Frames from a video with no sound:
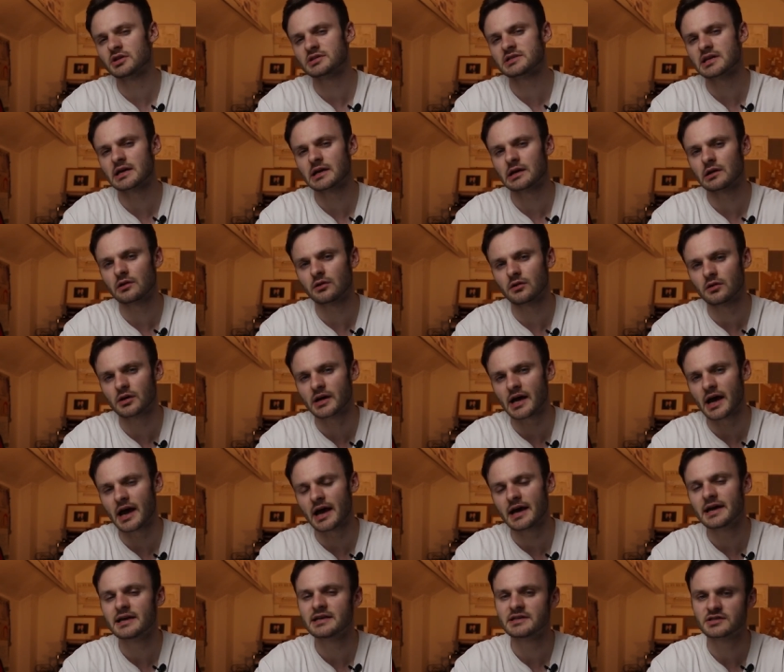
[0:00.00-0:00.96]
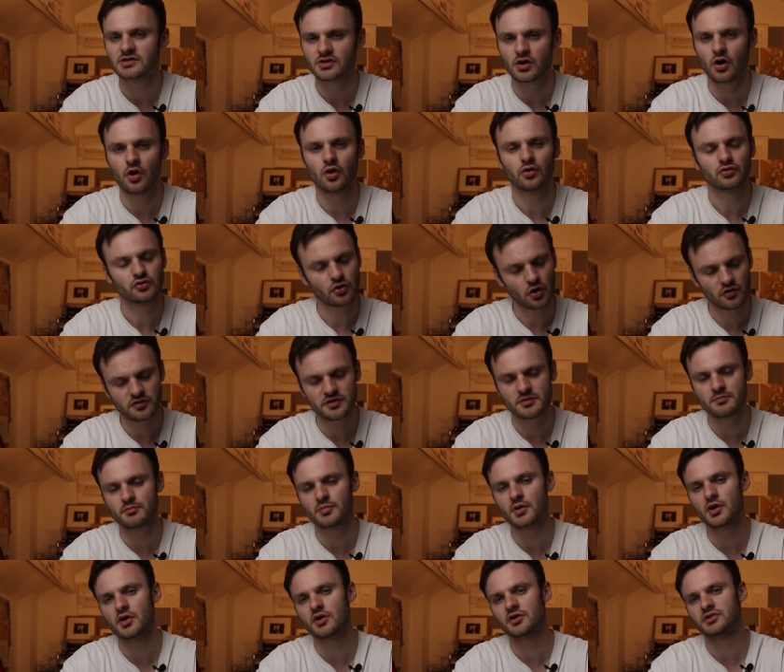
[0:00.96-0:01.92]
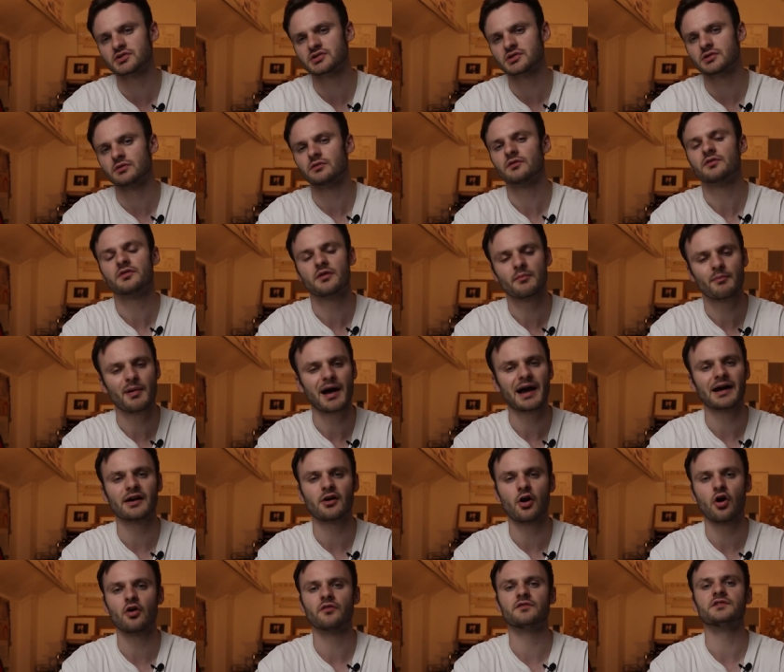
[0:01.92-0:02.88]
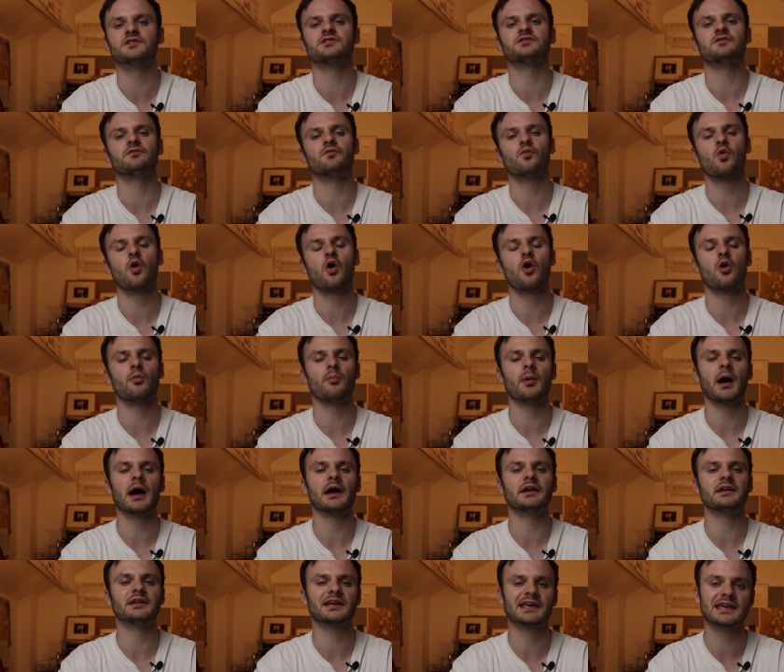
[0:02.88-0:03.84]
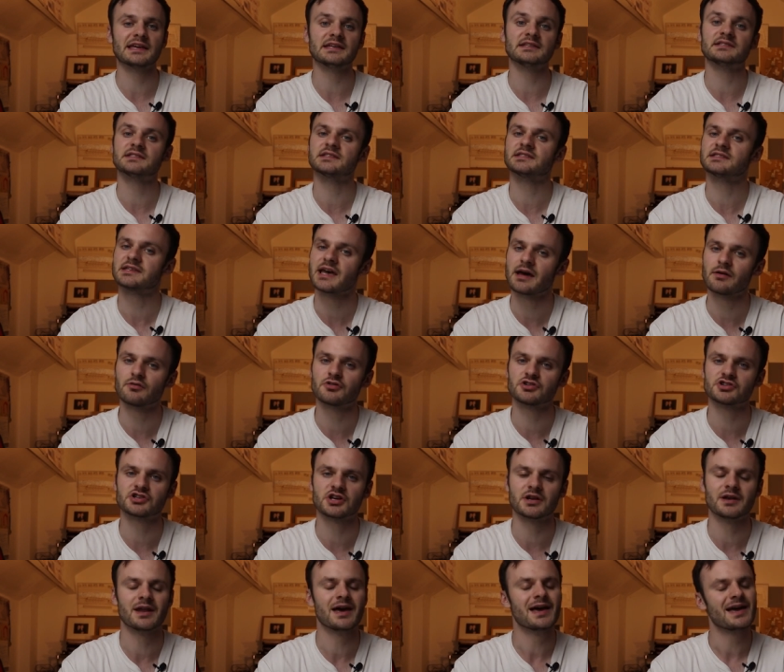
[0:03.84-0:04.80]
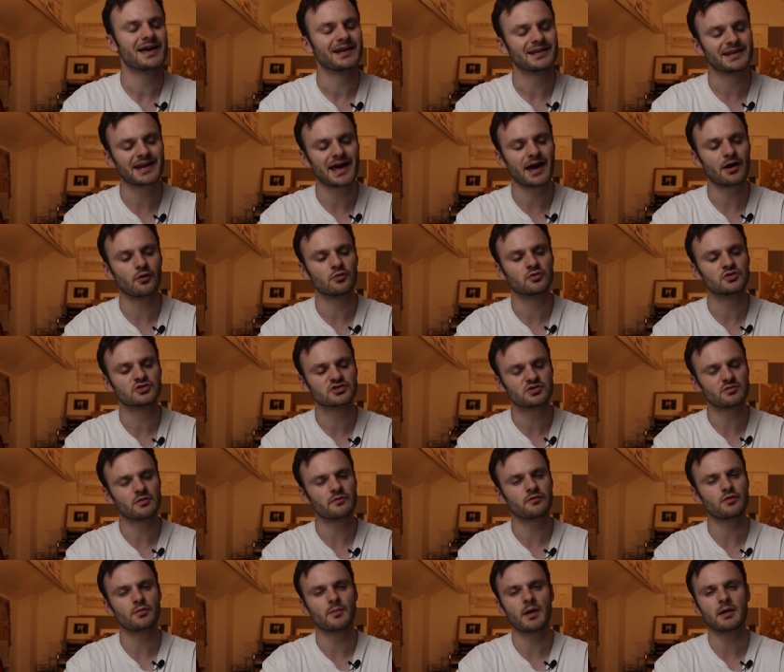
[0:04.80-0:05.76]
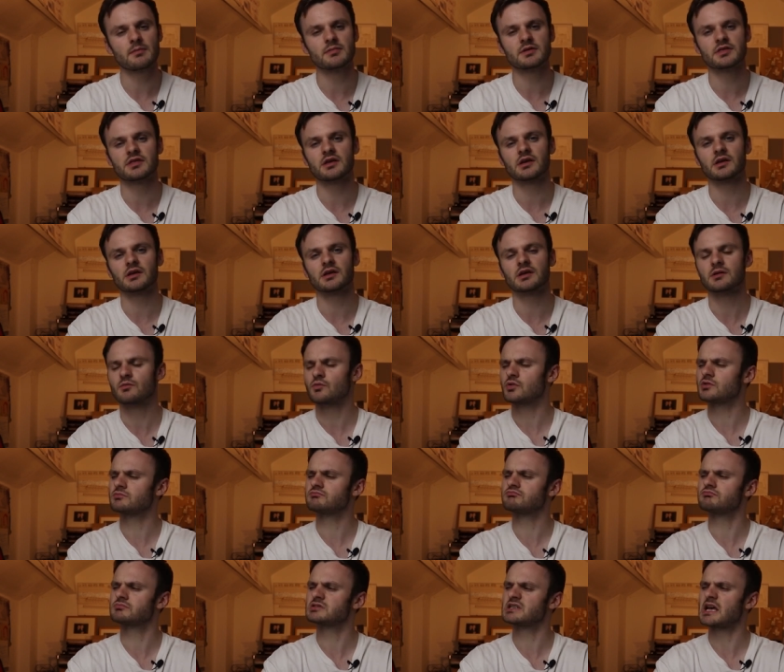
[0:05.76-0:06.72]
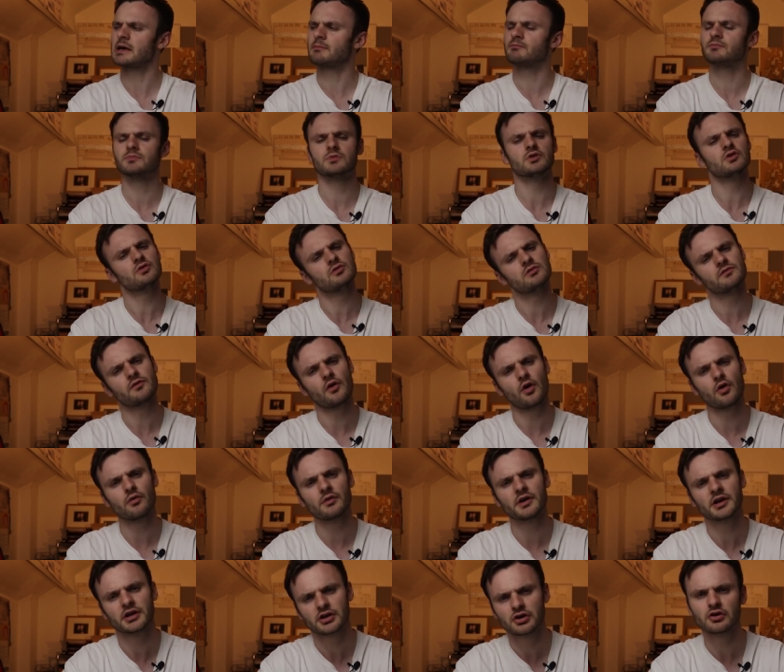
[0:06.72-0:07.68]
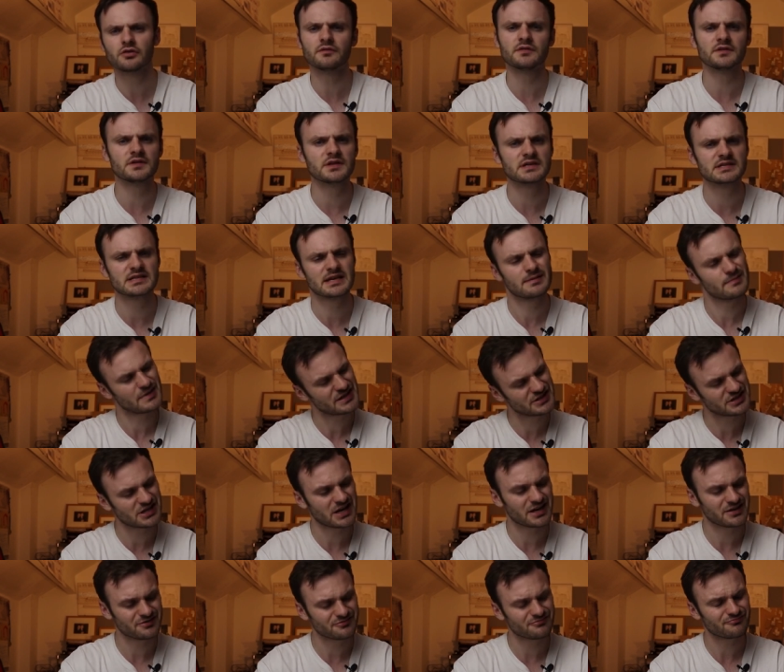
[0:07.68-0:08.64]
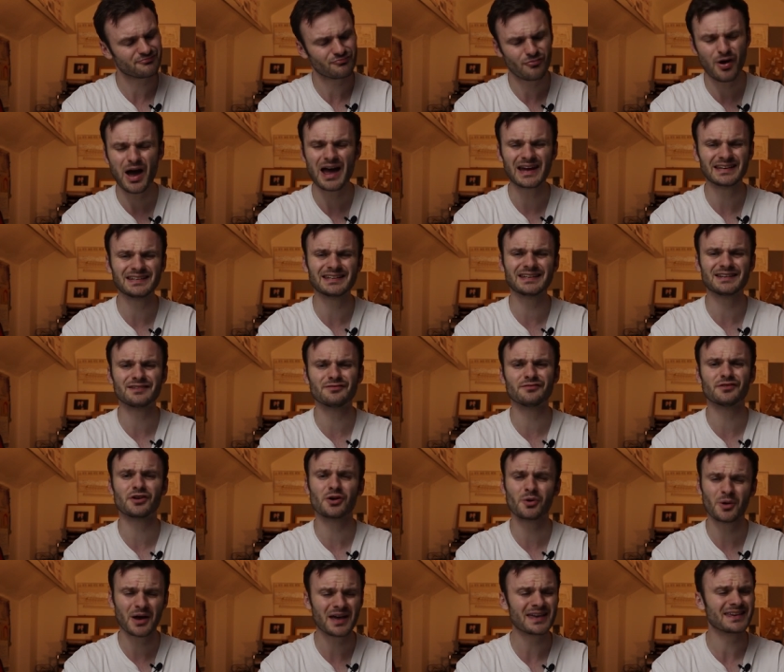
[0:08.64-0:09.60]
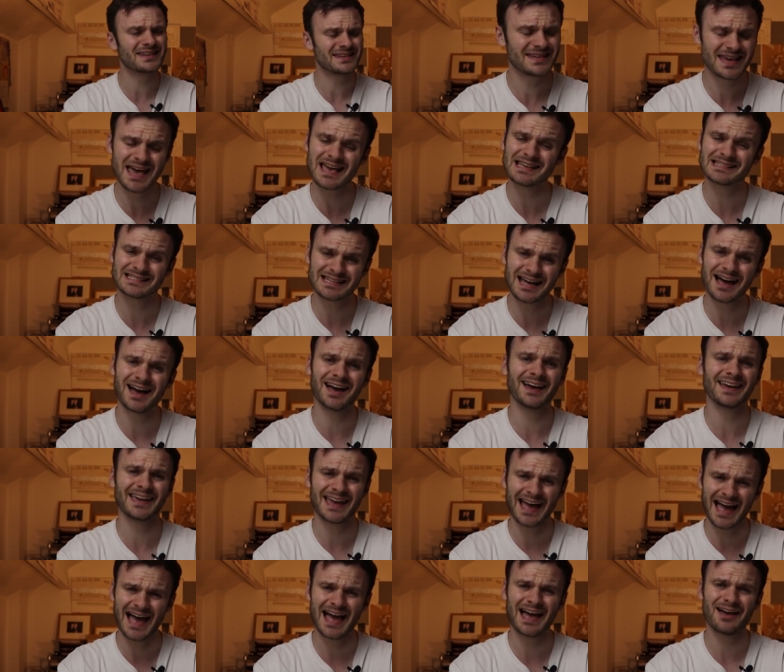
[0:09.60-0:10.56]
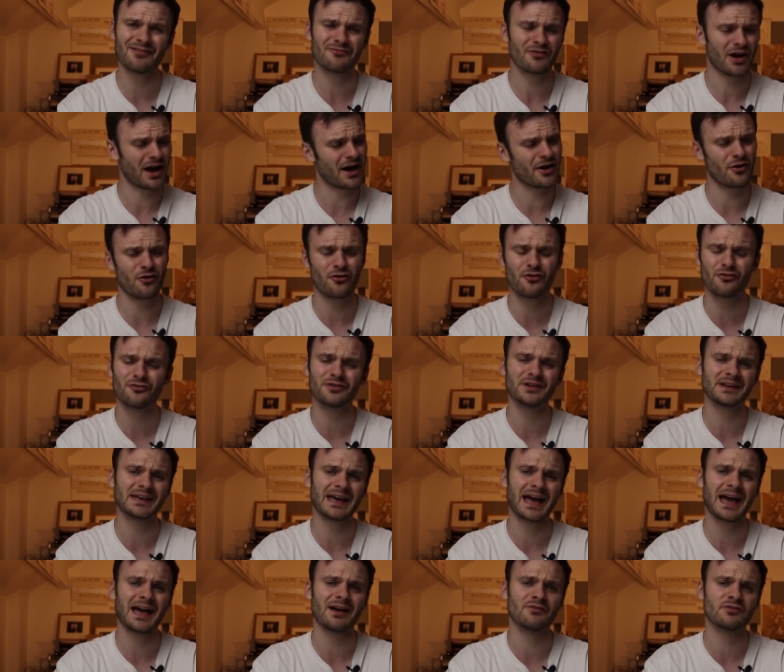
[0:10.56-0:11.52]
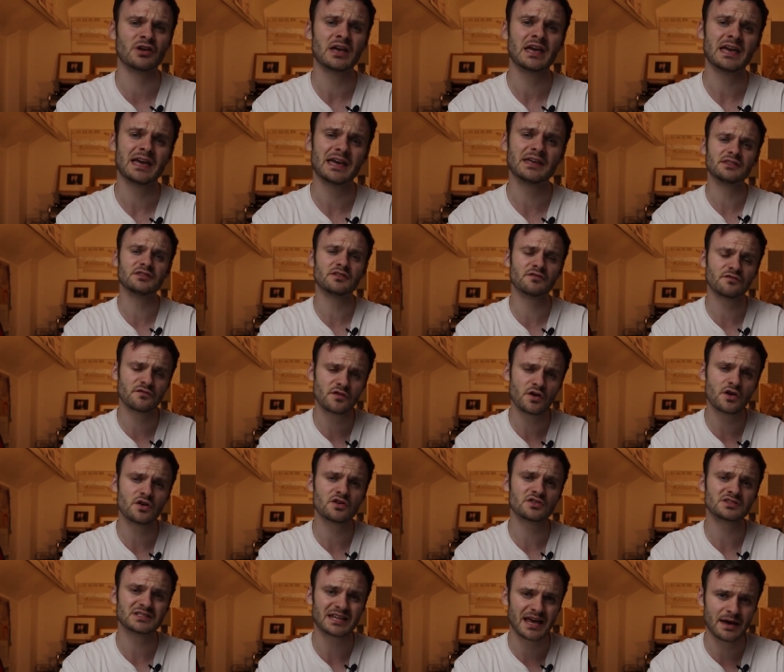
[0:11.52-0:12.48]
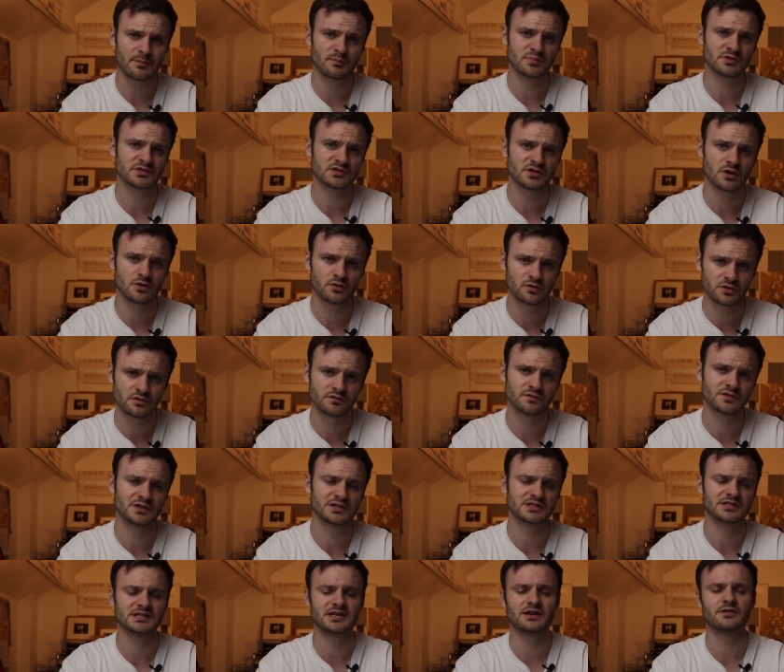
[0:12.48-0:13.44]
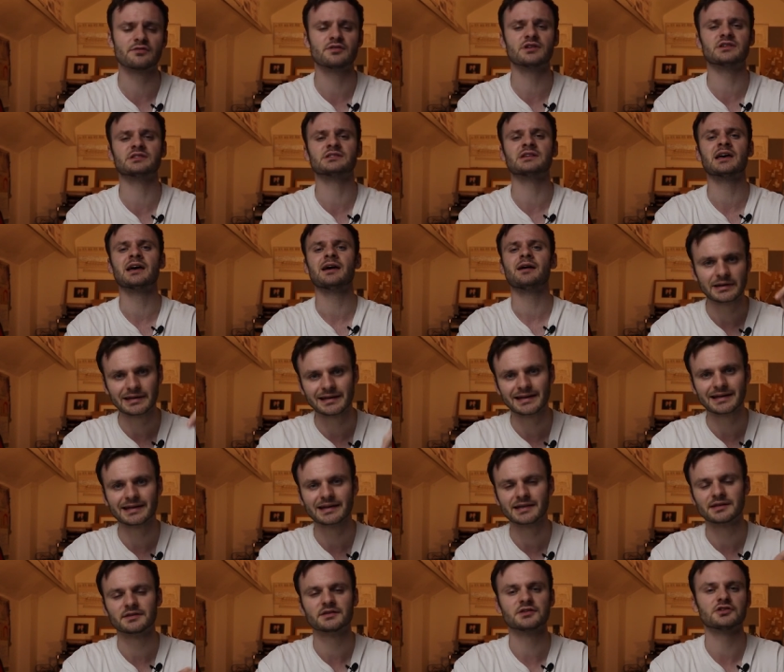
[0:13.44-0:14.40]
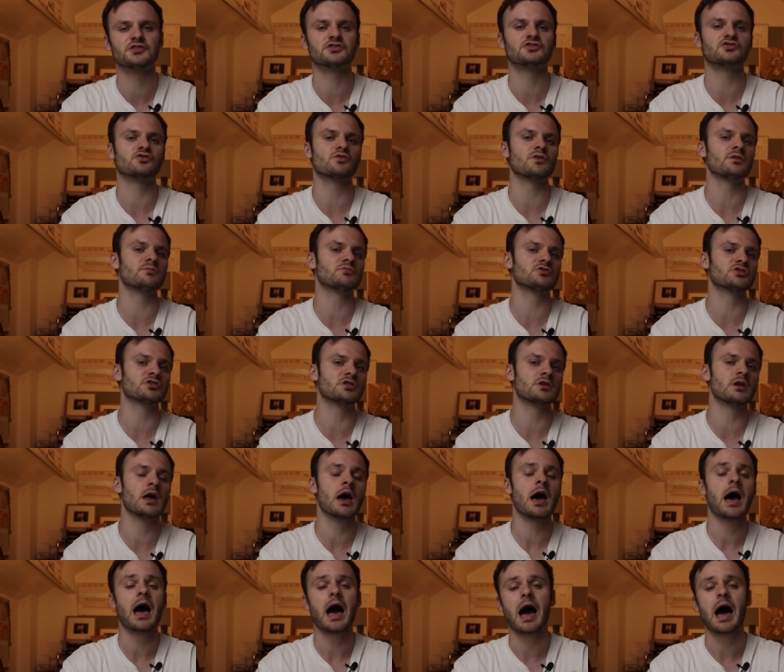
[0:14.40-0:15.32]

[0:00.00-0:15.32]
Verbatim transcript: going to take a look at is called Nothing Personal, The Back Office of War by Nikita Tereshin. Now, some of you may be thinking, well, Sam, you've already covered this image, and why dear viewer? Yes, I have. I already have. In the first episode of this series, link in the description.